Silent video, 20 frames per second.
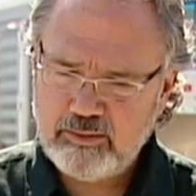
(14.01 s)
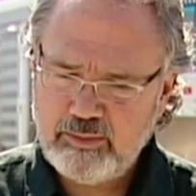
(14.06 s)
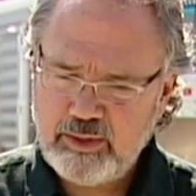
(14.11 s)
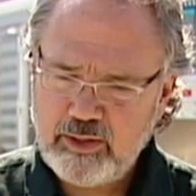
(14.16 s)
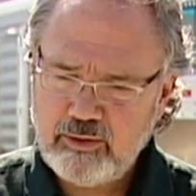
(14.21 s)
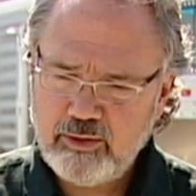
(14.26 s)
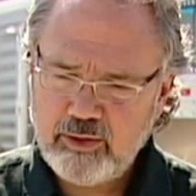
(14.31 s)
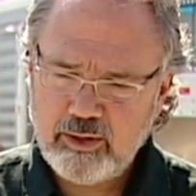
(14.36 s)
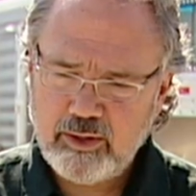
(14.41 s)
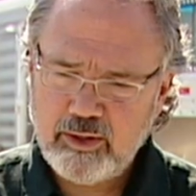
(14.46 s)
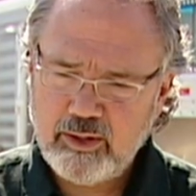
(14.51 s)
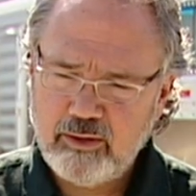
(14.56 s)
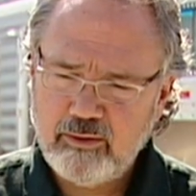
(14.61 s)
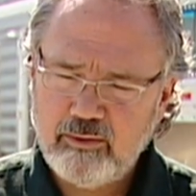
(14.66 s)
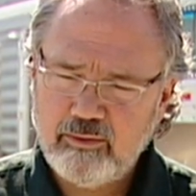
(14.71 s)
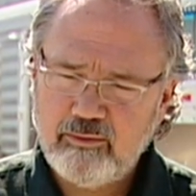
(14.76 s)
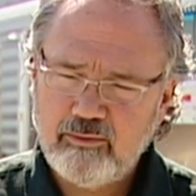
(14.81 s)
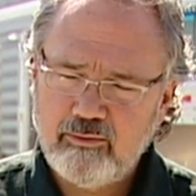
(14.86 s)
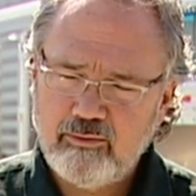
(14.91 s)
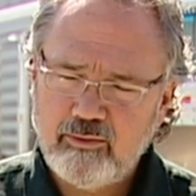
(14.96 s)
about
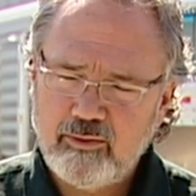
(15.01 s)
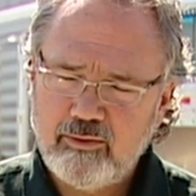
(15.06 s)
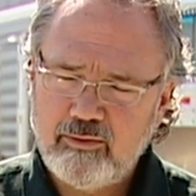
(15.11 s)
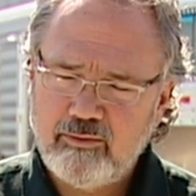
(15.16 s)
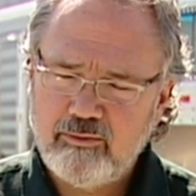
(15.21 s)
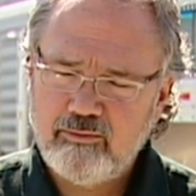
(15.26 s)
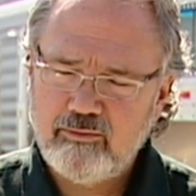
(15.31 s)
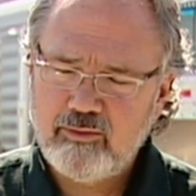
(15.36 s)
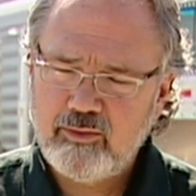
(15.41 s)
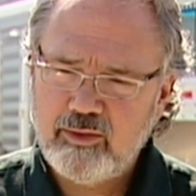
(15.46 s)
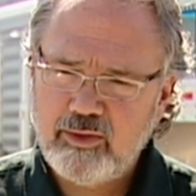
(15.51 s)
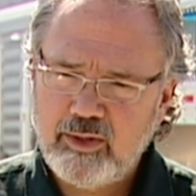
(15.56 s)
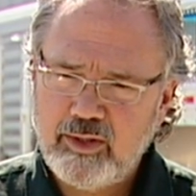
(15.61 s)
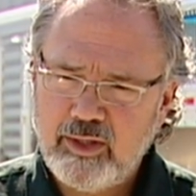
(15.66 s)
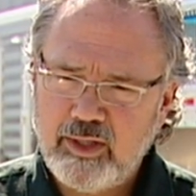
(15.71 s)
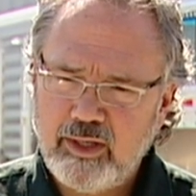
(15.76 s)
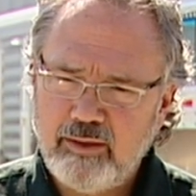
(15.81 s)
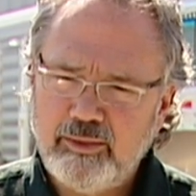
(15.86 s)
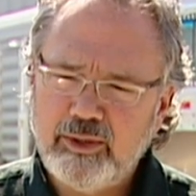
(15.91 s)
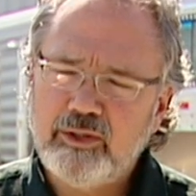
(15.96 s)
her
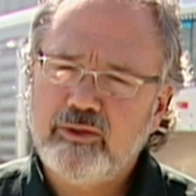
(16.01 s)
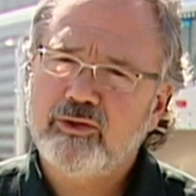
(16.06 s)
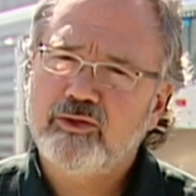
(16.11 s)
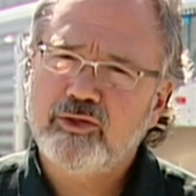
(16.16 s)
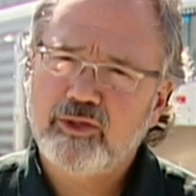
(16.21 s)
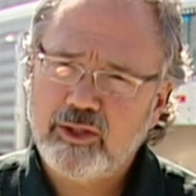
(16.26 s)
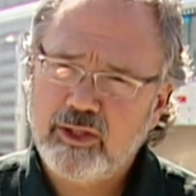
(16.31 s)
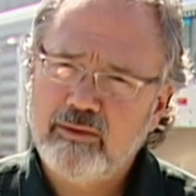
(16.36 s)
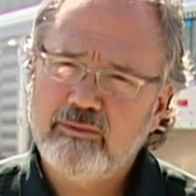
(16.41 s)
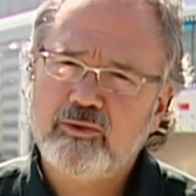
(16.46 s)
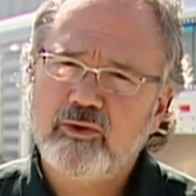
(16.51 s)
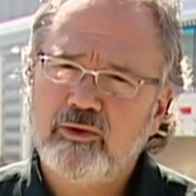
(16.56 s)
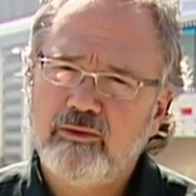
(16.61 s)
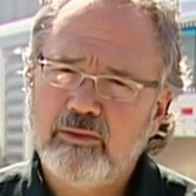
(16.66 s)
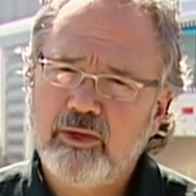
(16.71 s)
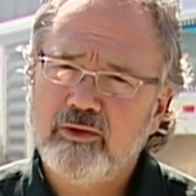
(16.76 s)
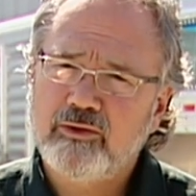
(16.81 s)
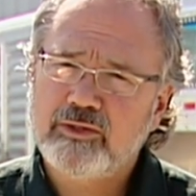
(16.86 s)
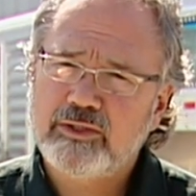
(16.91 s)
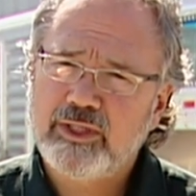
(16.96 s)
coming to terms with her
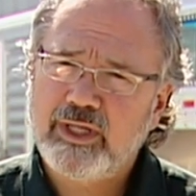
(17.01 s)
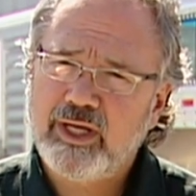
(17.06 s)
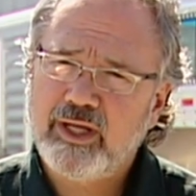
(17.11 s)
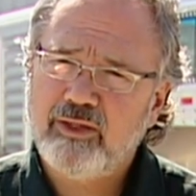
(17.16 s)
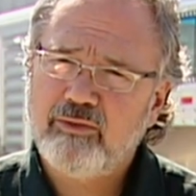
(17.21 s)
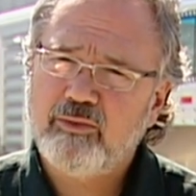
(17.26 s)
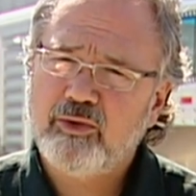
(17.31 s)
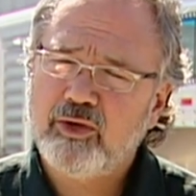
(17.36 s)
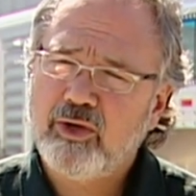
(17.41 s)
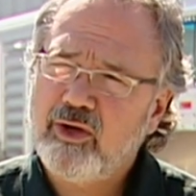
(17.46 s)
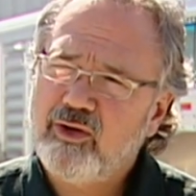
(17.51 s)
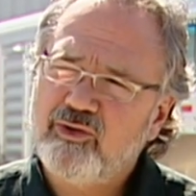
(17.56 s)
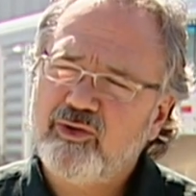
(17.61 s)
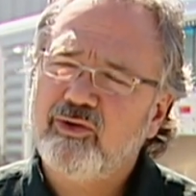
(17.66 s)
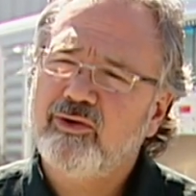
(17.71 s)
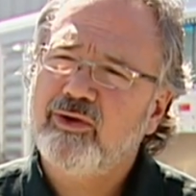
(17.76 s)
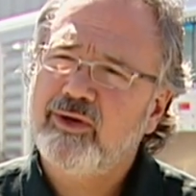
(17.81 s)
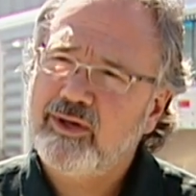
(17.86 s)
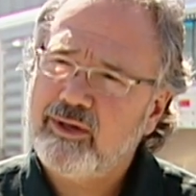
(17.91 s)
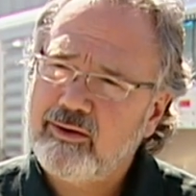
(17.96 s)
mother's death, but
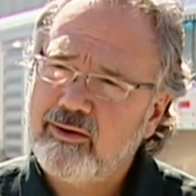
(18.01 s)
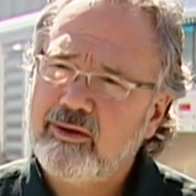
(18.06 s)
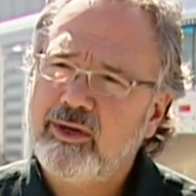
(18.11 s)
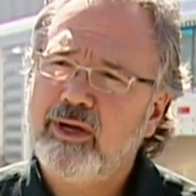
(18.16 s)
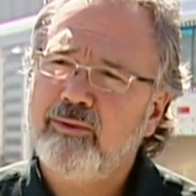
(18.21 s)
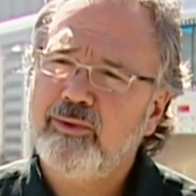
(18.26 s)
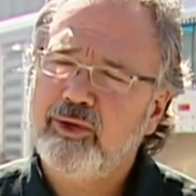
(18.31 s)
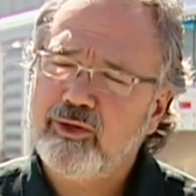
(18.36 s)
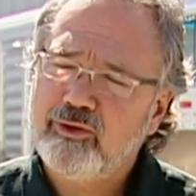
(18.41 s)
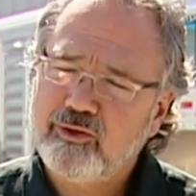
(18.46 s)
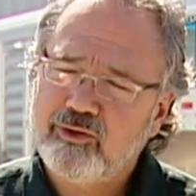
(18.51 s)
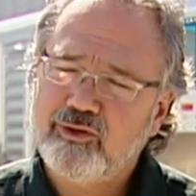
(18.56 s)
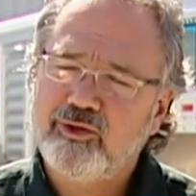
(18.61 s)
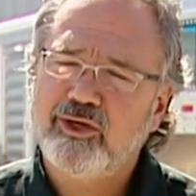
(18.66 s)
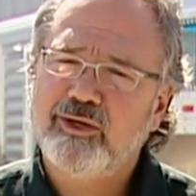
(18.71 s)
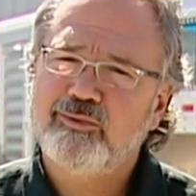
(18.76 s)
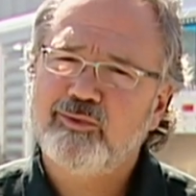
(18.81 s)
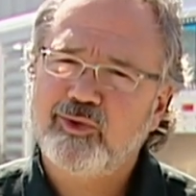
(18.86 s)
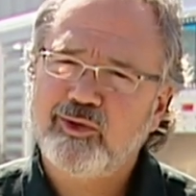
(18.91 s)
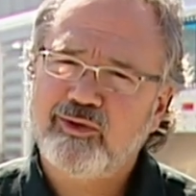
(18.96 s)
also coming to
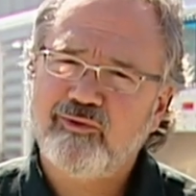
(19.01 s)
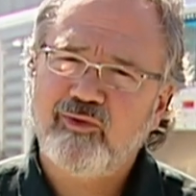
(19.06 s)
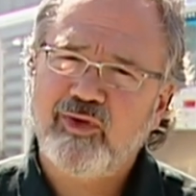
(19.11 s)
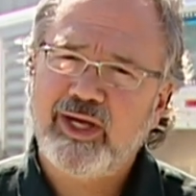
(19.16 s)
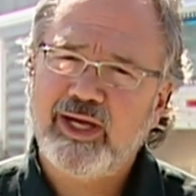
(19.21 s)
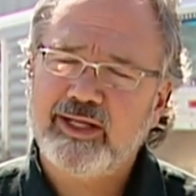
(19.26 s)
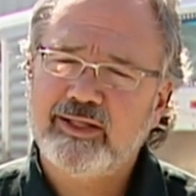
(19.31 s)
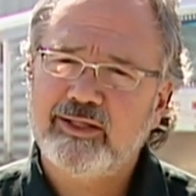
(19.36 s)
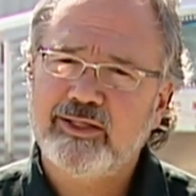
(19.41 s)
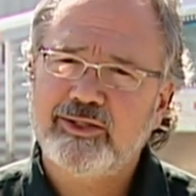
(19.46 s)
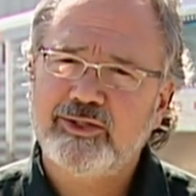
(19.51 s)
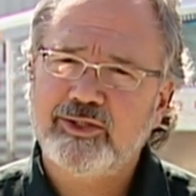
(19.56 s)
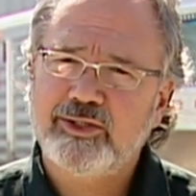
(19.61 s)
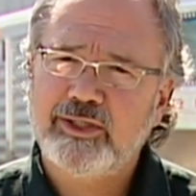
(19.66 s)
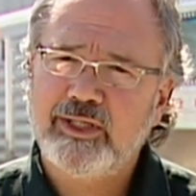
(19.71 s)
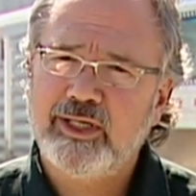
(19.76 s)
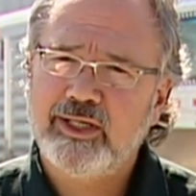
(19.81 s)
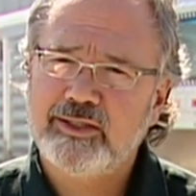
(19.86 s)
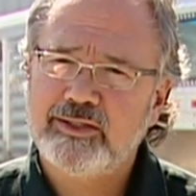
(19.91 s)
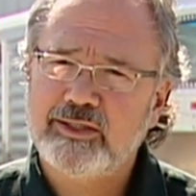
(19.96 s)
terms with the fact that
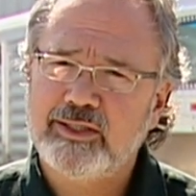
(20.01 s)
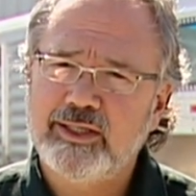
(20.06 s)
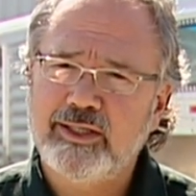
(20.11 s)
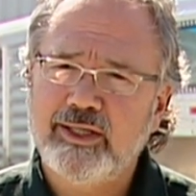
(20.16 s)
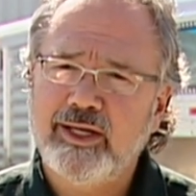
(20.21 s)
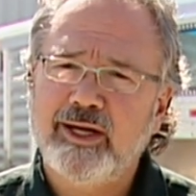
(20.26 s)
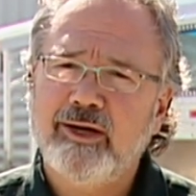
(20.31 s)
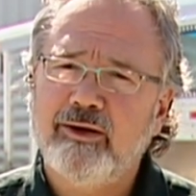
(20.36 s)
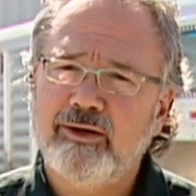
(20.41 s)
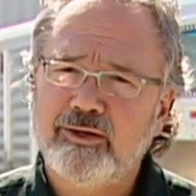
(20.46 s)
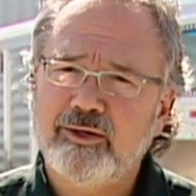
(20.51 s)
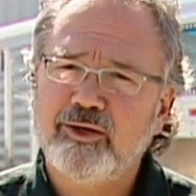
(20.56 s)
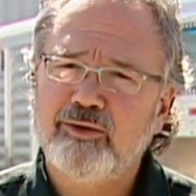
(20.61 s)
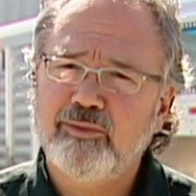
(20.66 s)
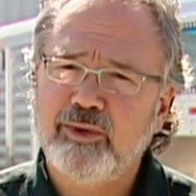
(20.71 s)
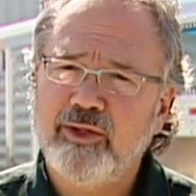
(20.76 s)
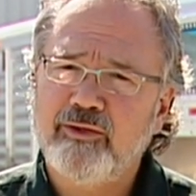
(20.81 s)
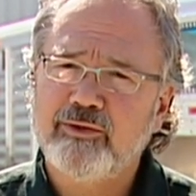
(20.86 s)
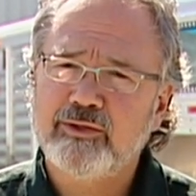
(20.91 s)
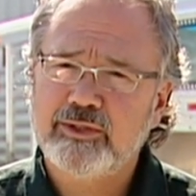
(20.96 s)
she has inherited her
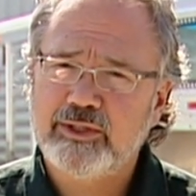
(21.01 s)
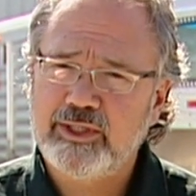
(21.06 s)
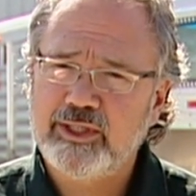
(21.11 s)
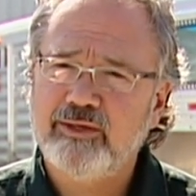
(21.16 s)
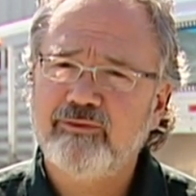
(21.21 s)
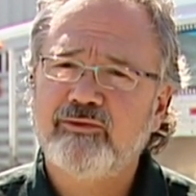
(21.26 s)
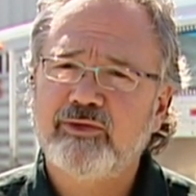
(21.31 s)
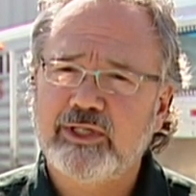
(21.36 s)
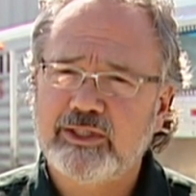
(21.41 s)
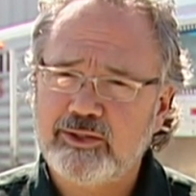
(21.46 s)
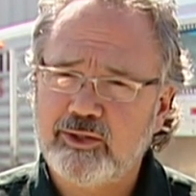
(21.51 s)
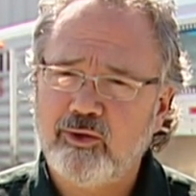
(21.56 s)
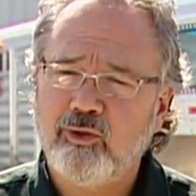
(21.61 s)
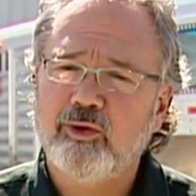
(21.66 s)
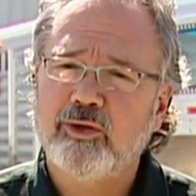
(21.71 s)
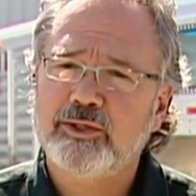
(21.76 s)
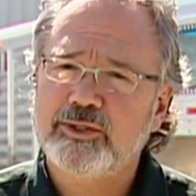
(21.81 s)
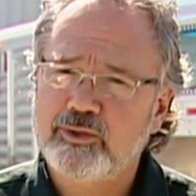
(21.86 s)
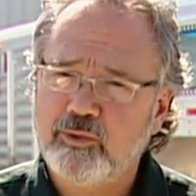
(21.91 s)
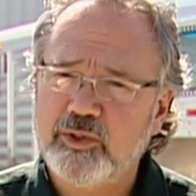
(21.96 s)
mother's gift as a
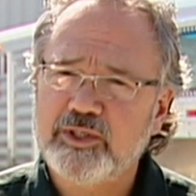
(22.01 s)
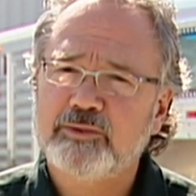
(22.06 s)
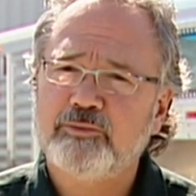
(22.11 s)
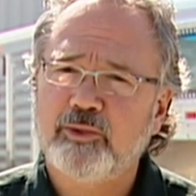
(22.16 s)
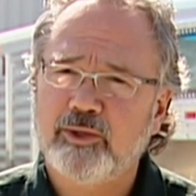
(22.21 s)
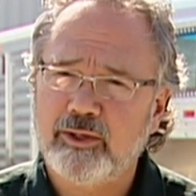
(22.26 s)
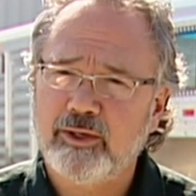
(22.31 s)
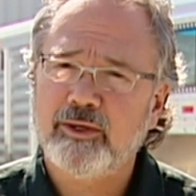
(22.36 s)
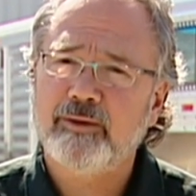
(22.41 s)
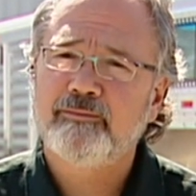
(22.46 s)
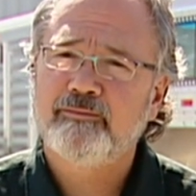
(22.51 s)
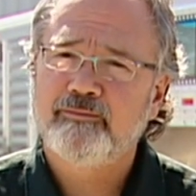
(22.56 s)
horse whisperer.